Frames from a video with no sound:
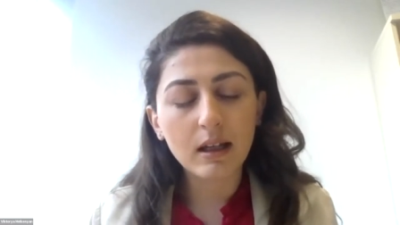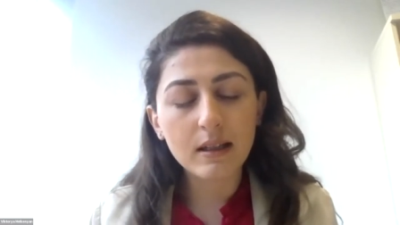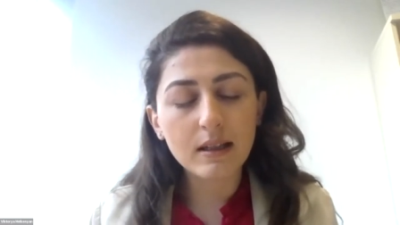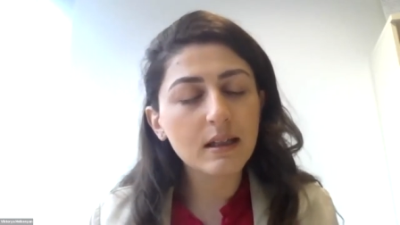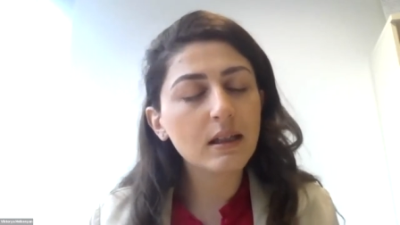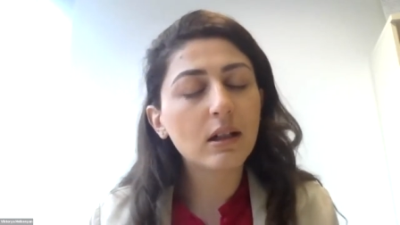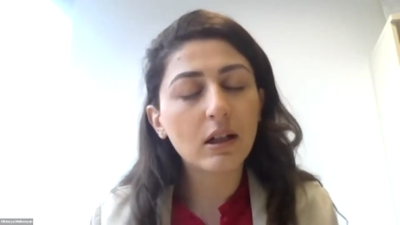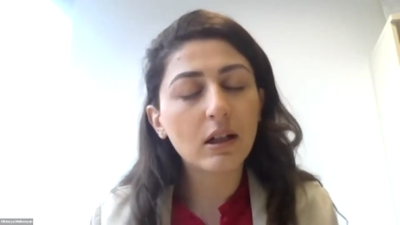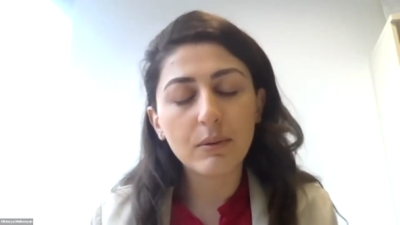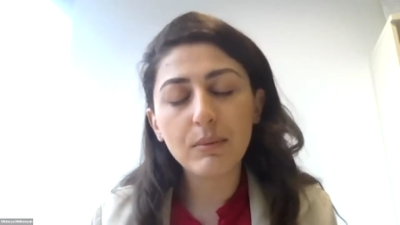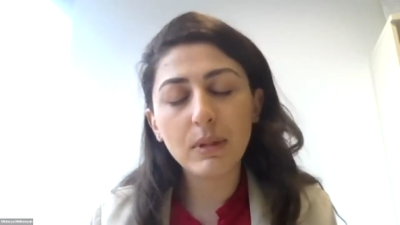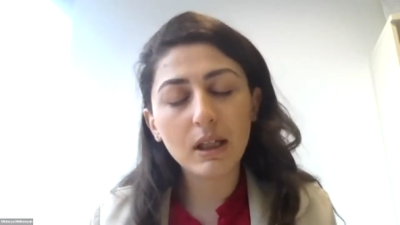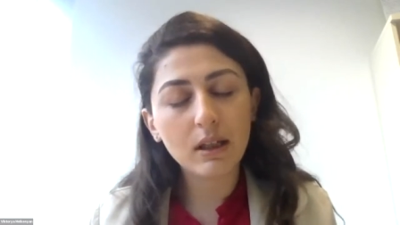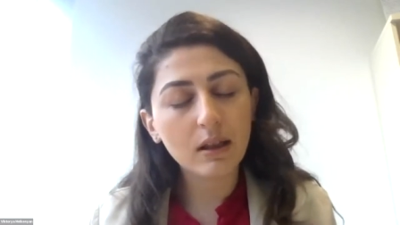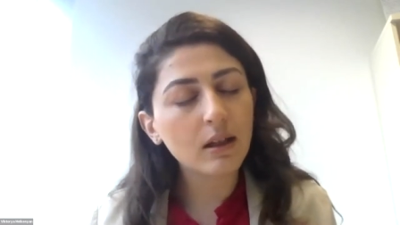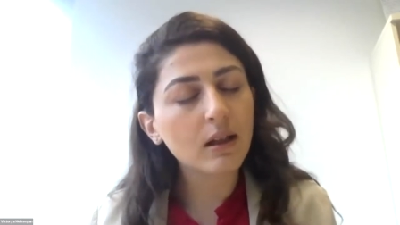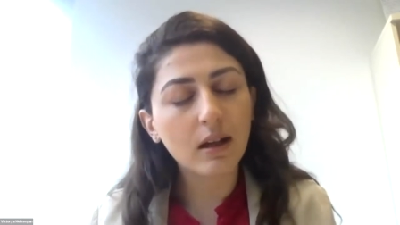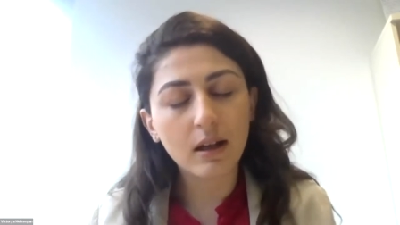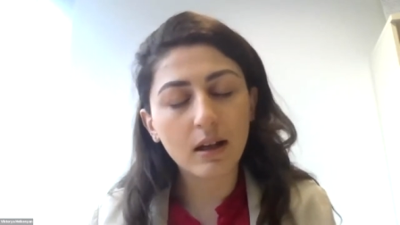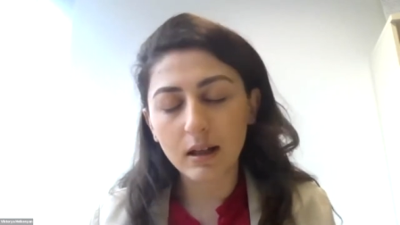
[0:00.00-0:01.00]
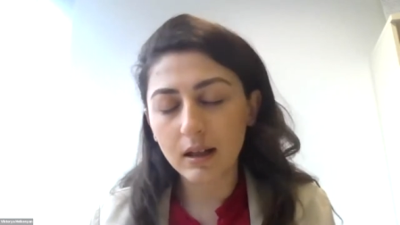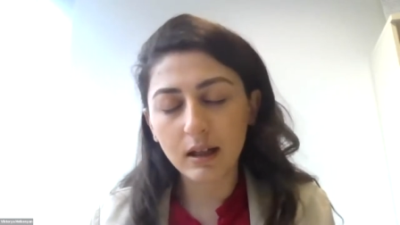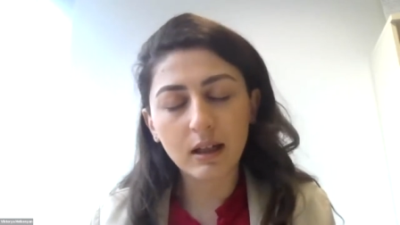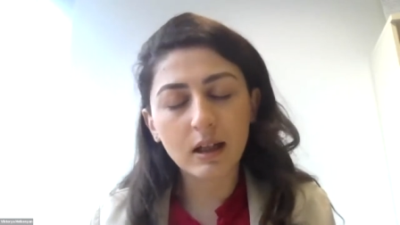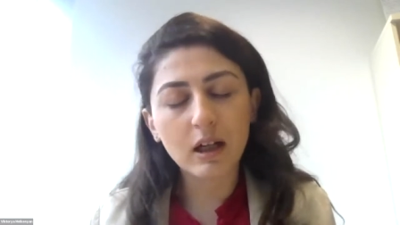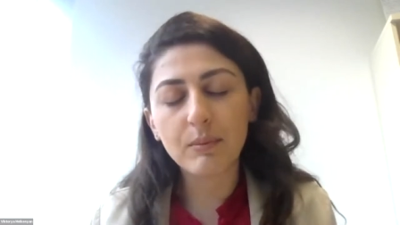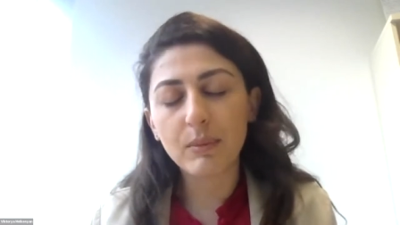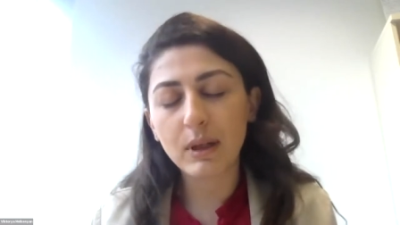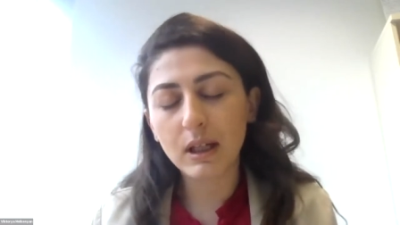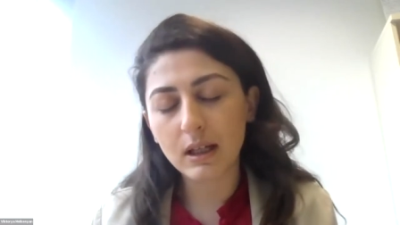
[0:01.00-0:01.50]
it's in Armenia.
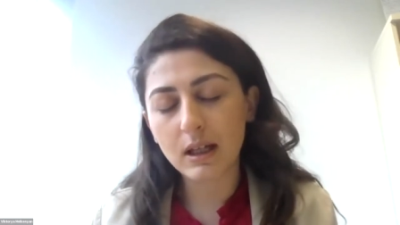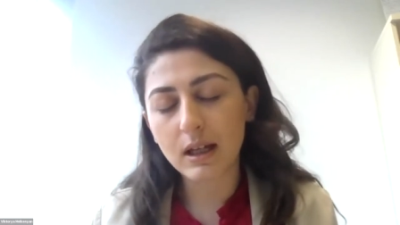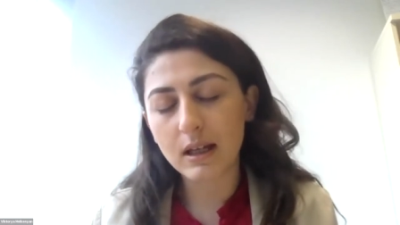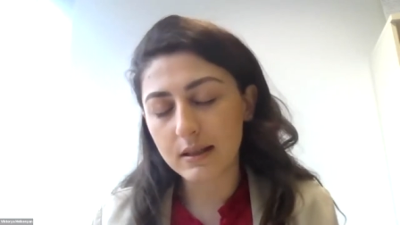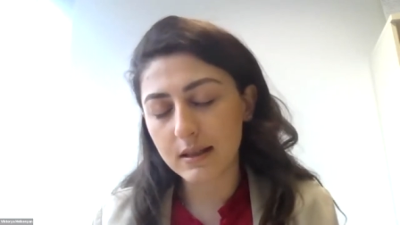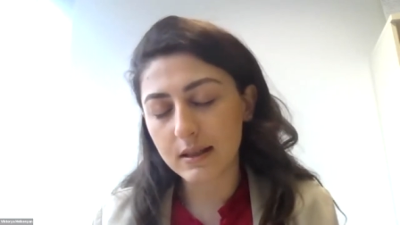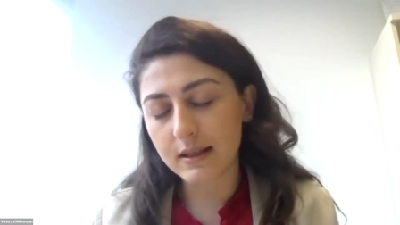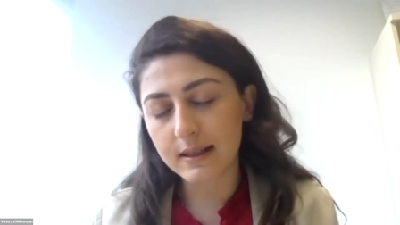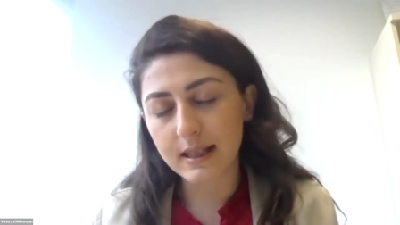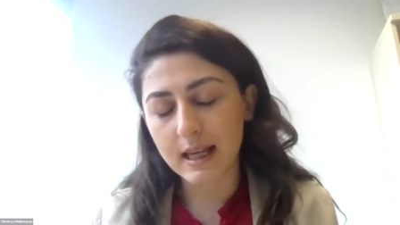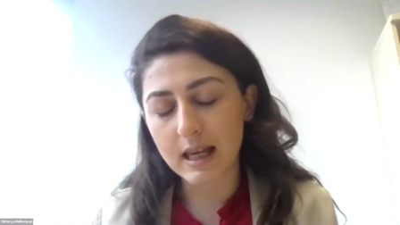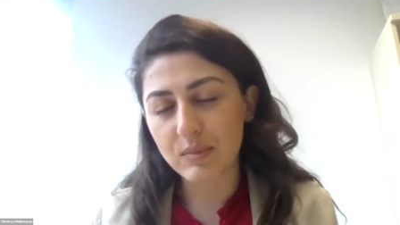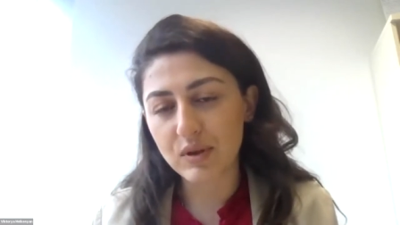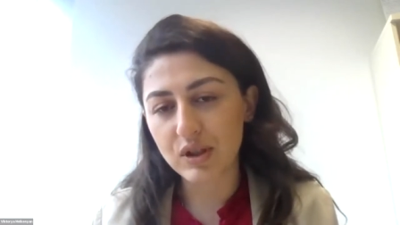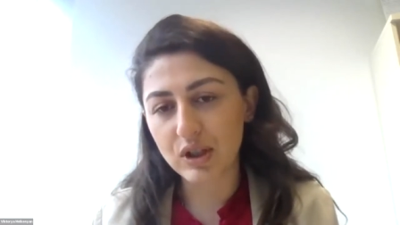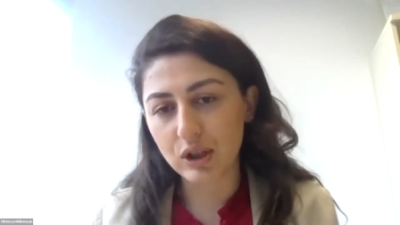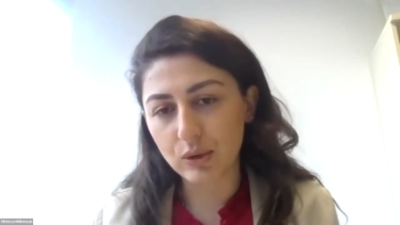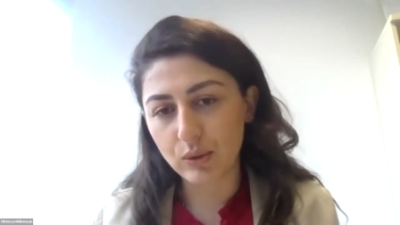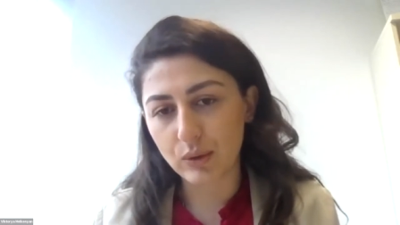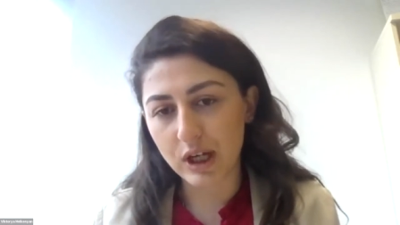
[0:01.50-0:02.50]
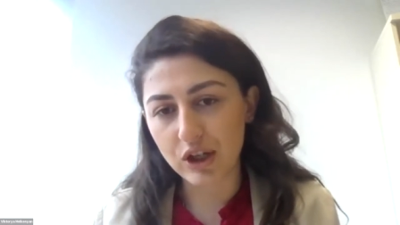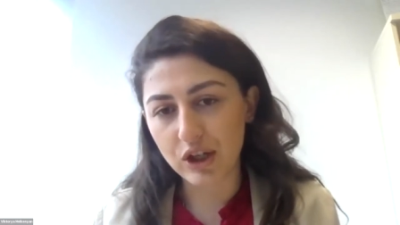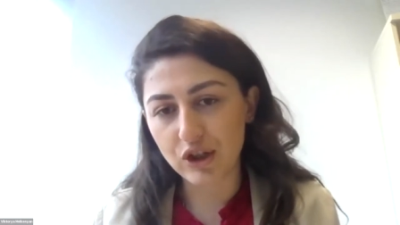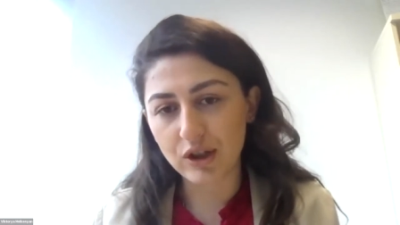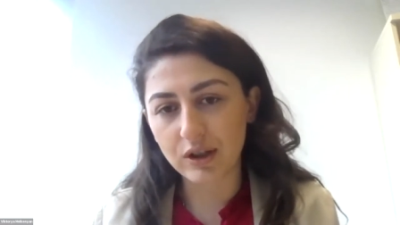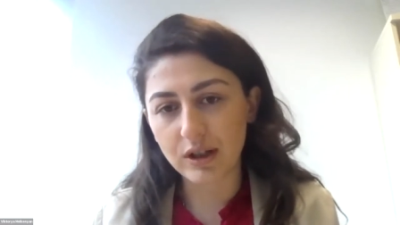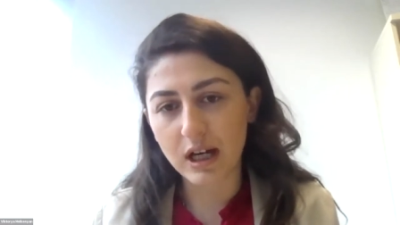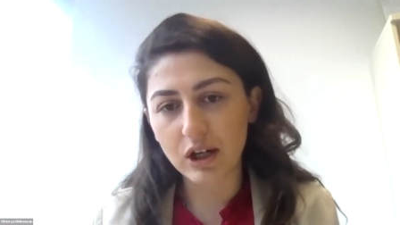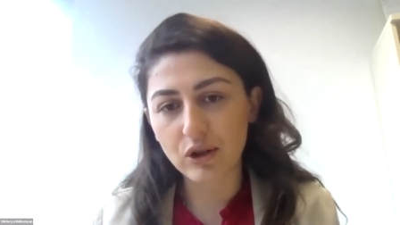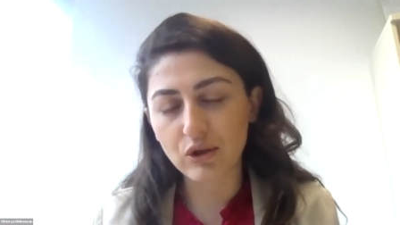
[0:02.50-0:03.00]
In Armenia, is the same
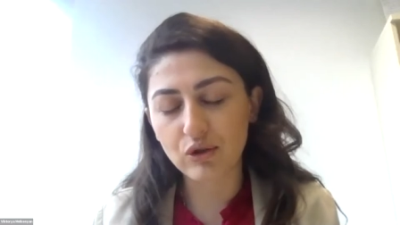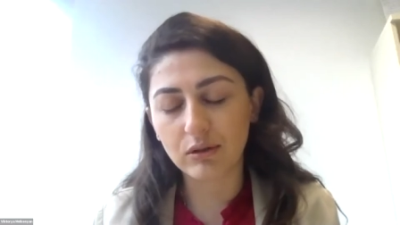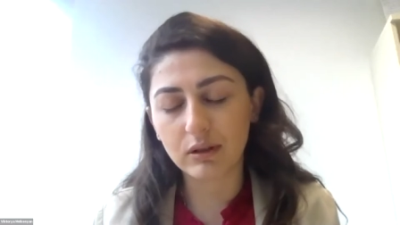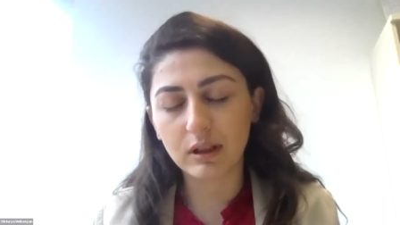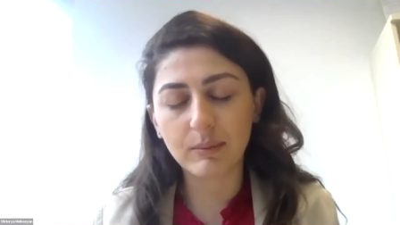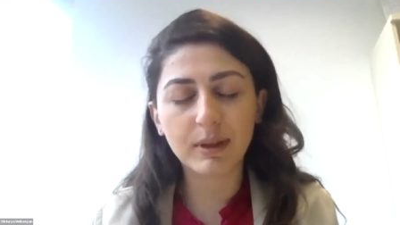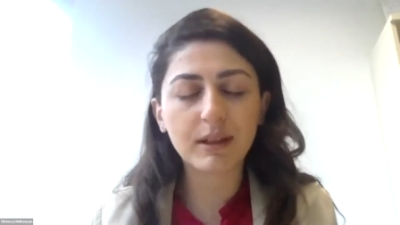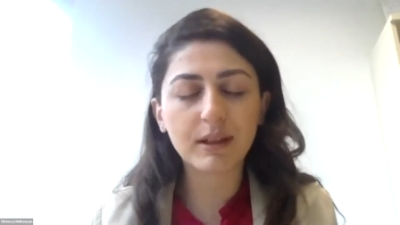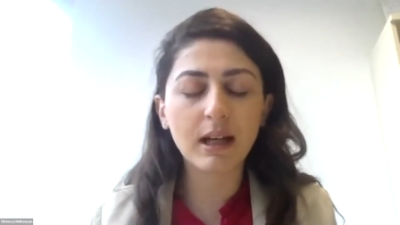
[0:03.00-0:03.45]
situation actually.